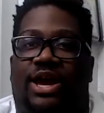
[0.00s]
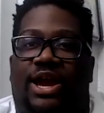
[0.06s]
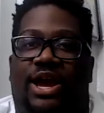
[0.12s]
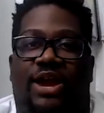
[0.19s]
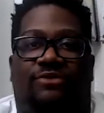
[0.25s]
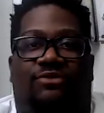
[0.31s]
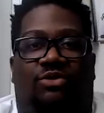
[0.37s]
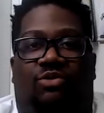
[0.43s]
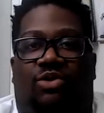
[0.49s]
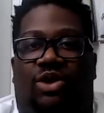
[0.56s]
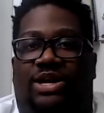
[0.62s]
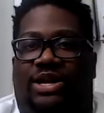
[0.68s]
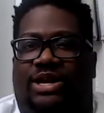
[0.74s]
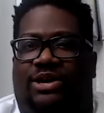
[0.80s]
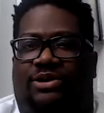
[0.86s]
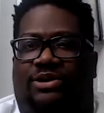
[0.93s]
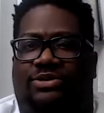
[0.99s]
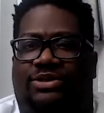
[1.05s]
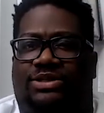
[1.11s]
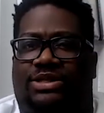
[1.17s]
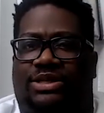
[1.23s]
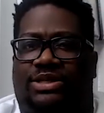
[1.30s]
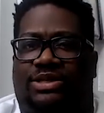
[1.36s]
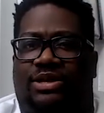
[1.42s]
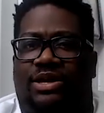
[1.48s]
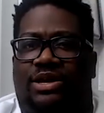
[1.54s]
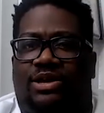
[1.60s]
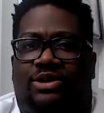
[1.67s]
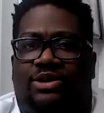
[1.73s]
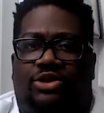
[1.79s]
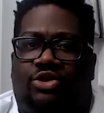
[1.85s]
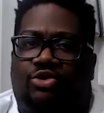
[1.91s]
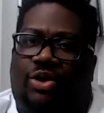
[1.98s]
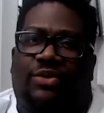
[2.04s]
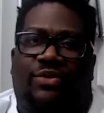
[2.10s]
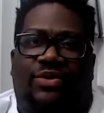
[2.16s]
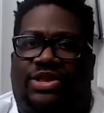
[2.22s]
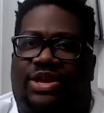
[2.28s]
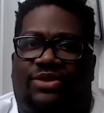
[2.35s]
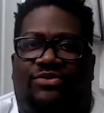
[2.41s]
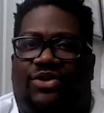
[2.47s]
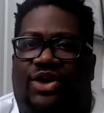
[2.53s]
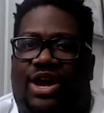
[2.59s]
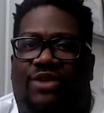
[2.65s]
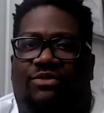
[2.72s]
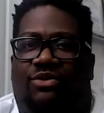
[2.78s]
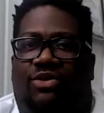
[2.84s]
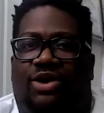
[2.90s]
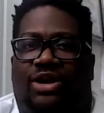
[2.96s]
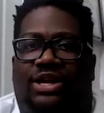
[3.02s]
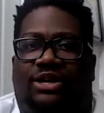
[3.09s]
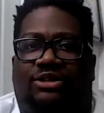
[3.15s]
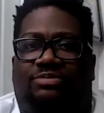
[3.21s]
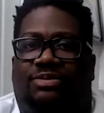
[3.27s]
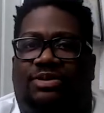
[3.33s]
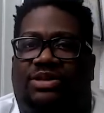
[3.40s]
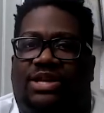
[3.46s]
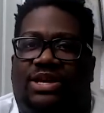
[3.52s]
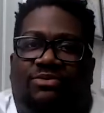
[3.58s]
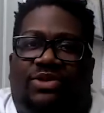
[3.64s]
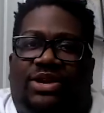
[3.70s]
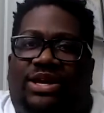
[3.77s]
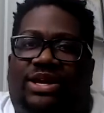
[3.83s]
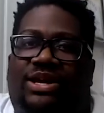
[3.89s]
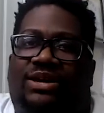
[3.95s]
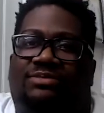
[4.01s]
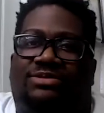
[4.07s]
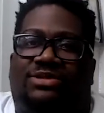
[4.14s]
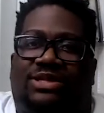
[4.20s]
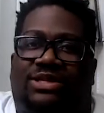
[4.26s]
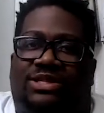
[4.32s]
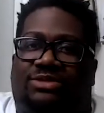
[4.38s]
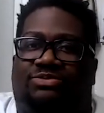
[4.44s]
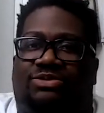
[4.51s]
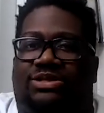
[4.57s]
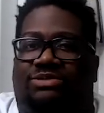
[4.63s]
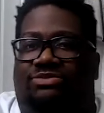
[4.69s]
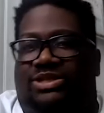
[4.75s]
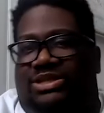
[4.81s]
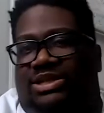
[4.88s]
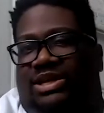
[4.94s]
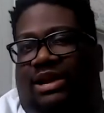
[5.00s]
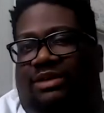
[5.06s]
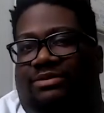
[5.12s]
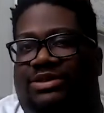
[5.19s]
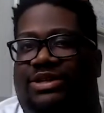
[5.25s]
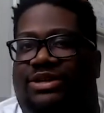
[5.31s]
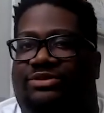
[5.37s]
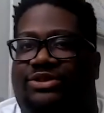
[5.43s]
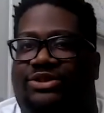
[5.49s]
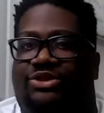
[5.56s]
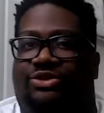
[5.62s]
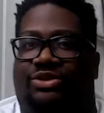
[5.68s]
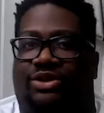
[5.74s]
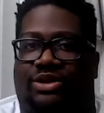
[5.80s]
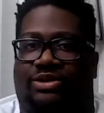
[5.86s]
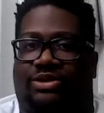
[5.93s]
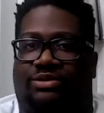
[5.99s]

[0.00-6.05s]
everyone else and do everything for everyone else. But then when it comes to us, we sell ourselves short.